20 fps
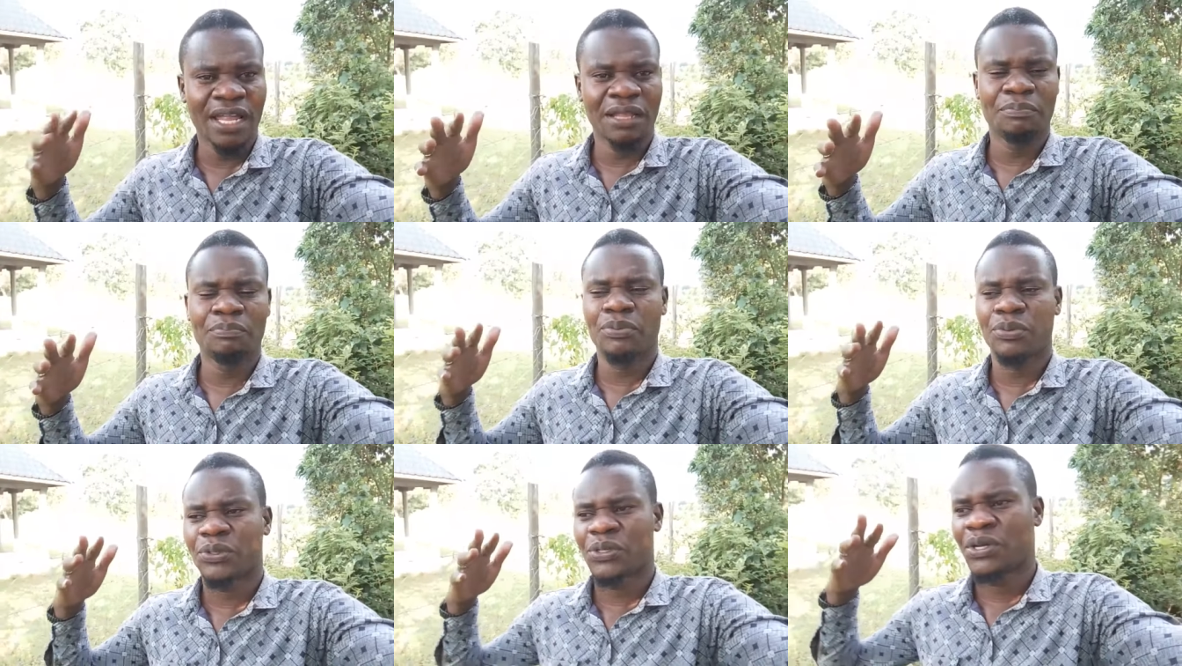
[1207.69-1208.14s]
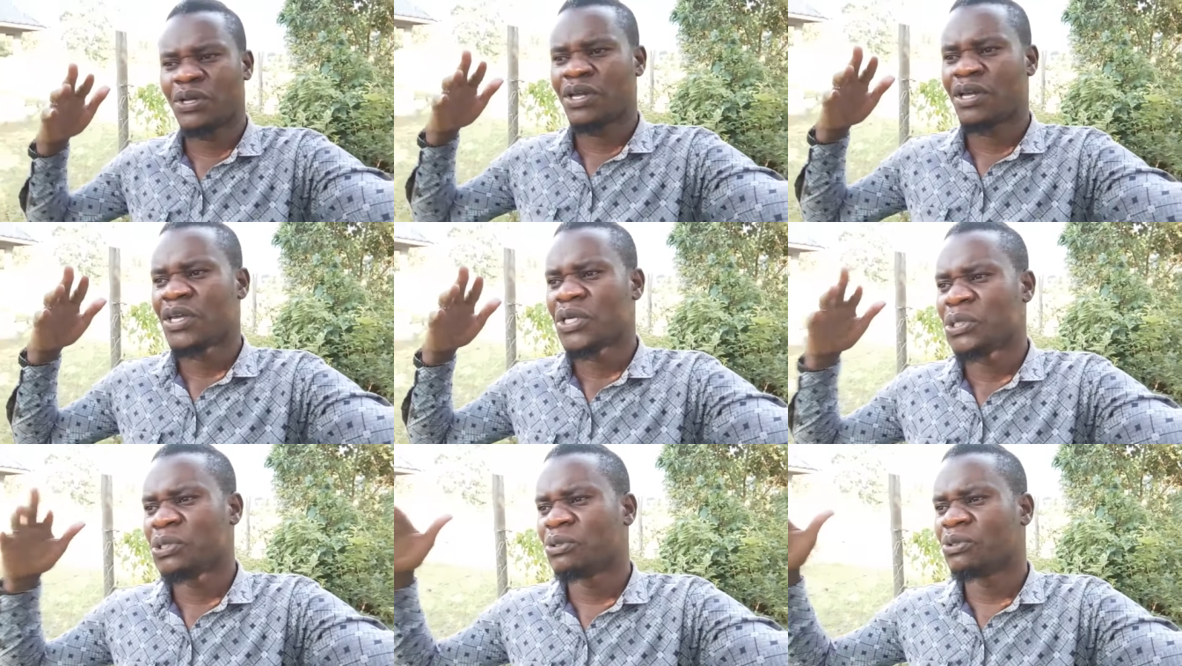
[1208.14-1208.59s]
you know the
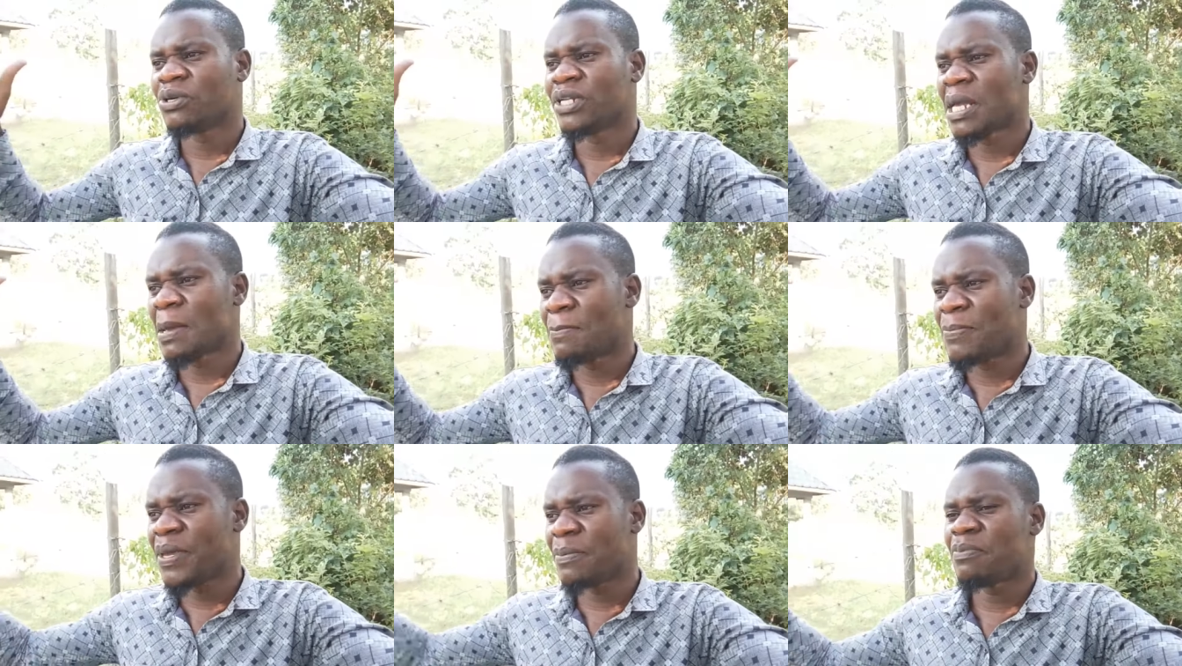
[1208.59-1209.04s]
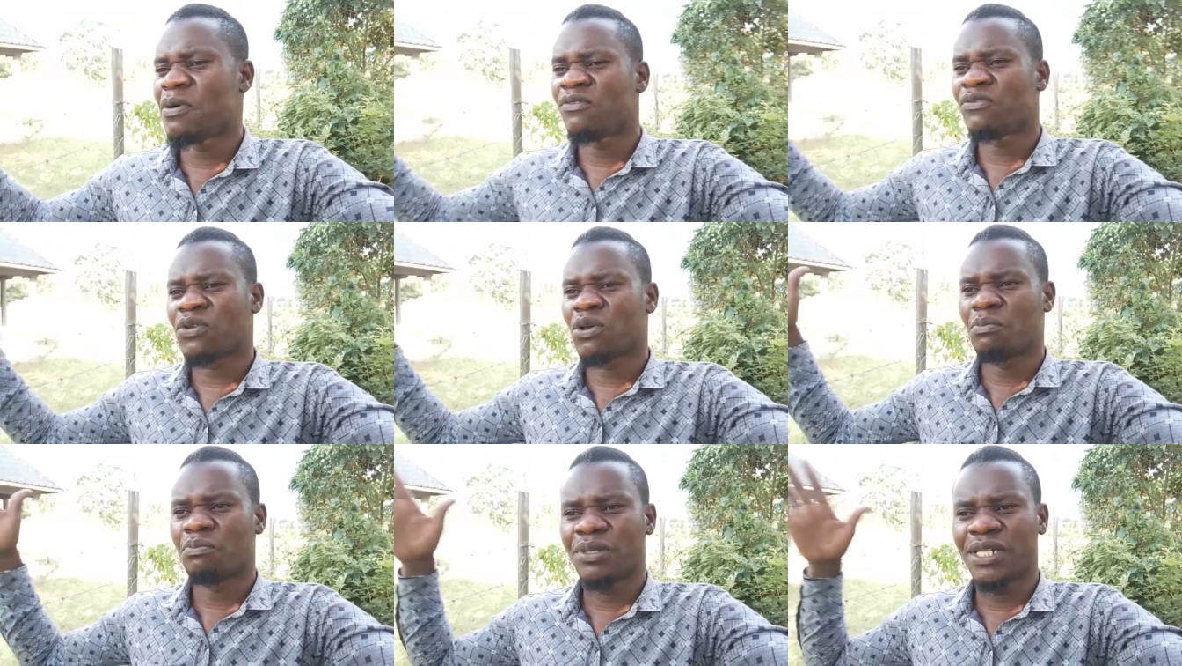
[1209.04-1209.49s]
people from this
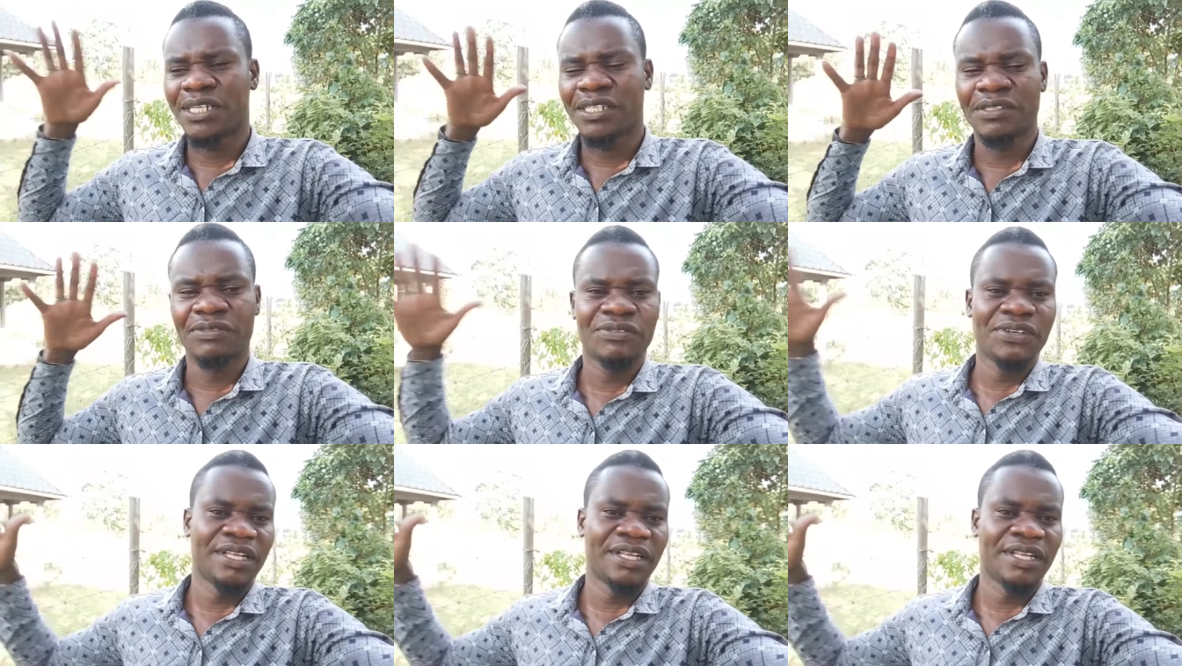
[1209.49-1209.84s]
village